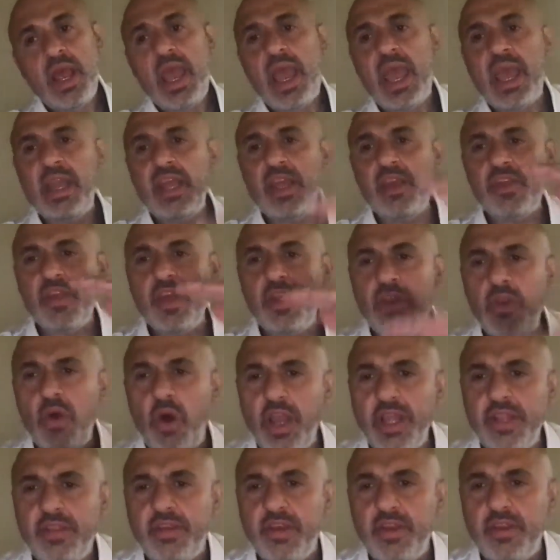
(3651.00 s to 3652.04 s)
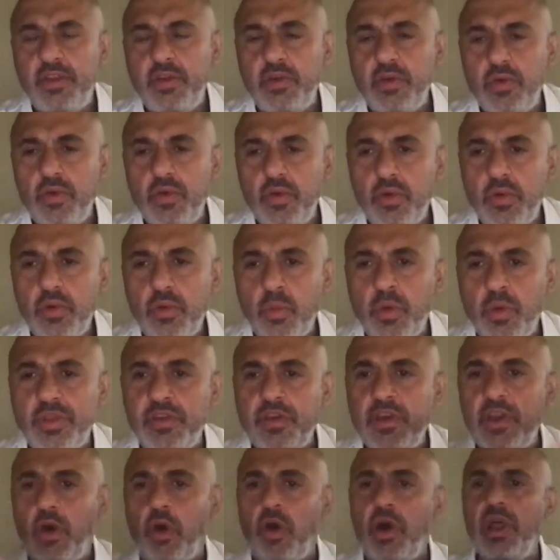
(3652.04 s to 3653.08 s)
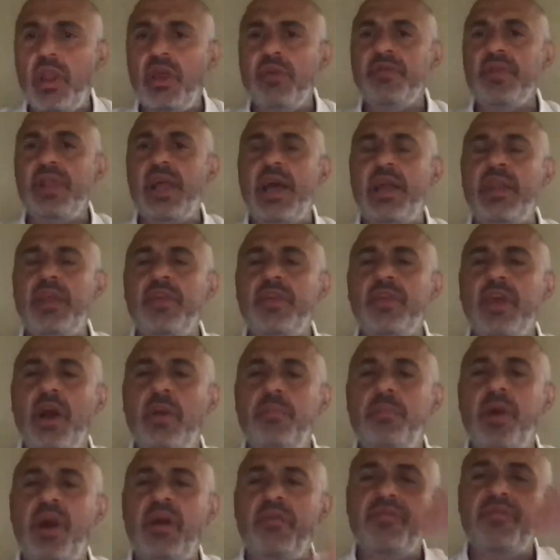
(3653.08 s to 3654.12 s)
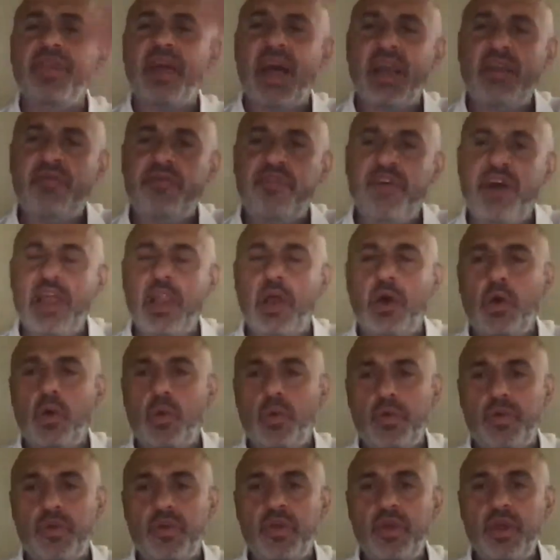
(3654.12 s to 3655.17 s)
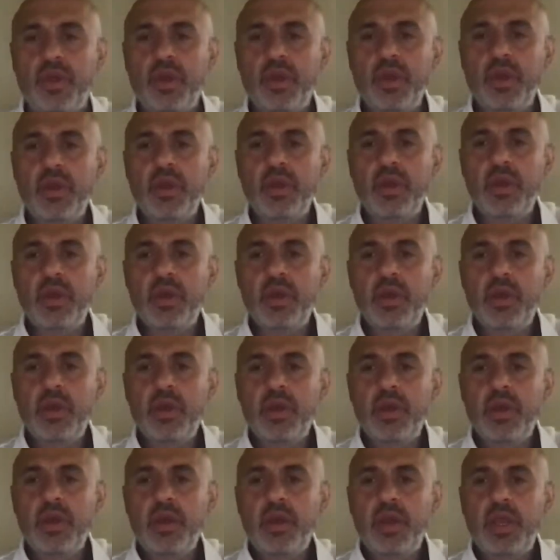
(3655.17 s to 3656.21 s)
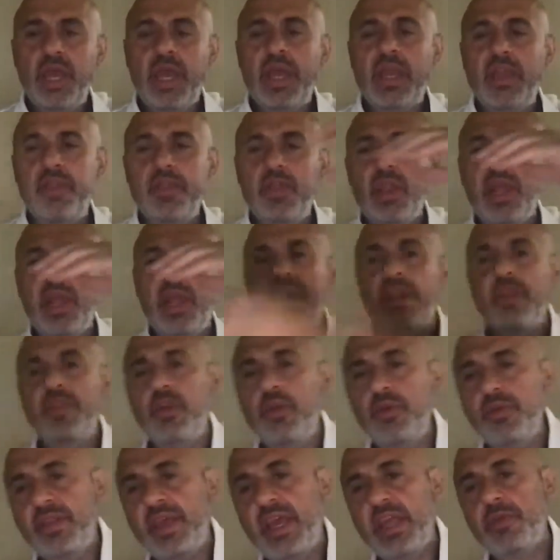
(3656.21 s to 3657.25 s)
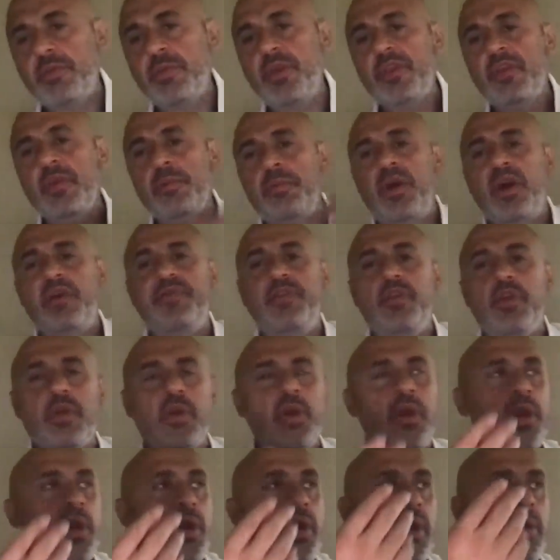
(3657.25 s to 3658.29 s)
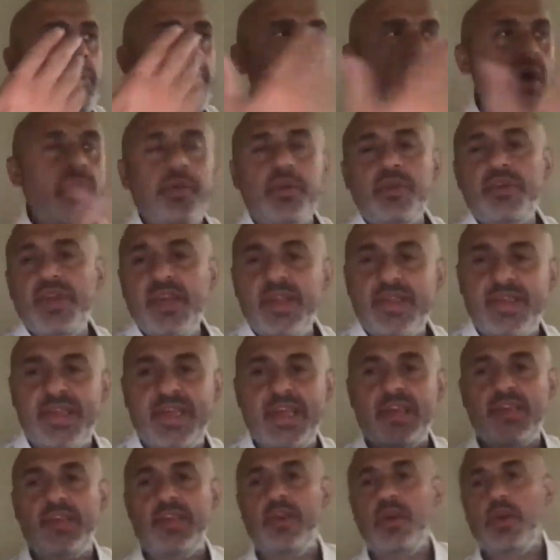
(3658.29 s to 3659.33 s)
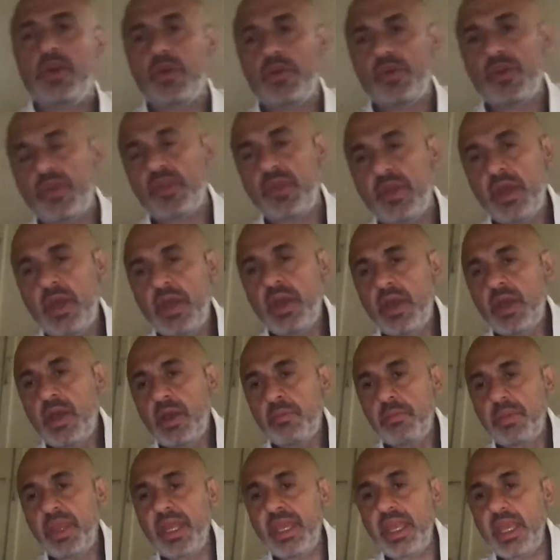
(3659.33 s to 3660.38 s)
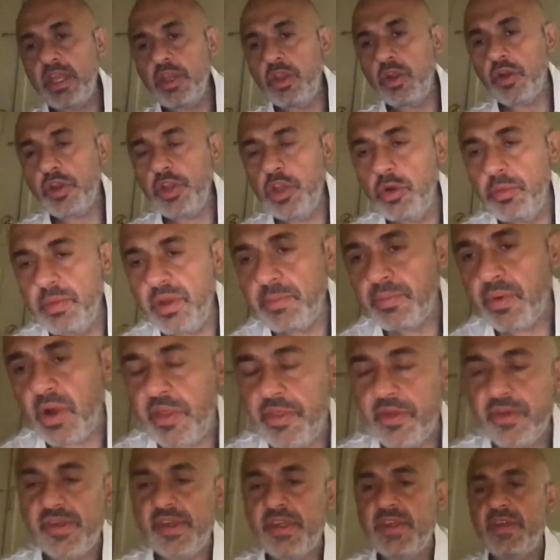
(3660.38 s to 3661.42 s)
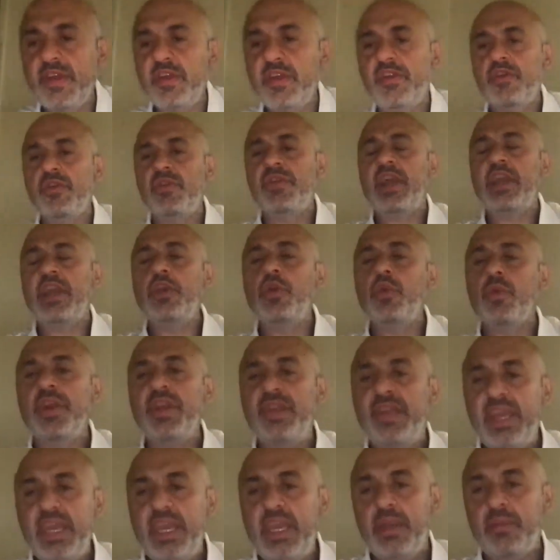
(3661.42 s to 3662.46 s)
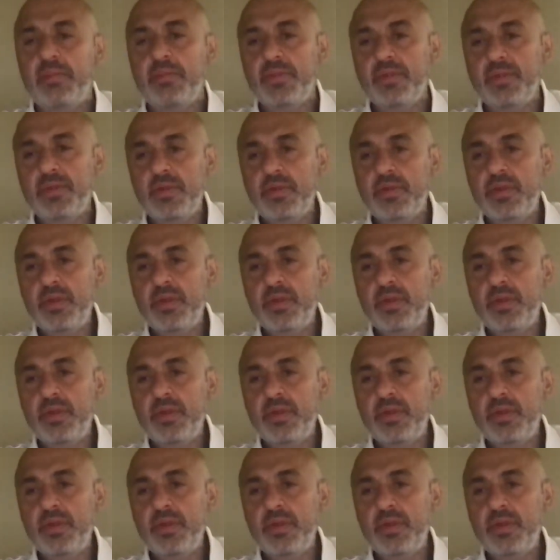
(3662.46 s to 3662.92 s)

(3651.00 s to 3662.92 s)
And he's anointed you with the oil of gladness above thy fellows. And in the light of the New Testament means above your brothers and sisters, meaning your human brothers and sisters that you redeem.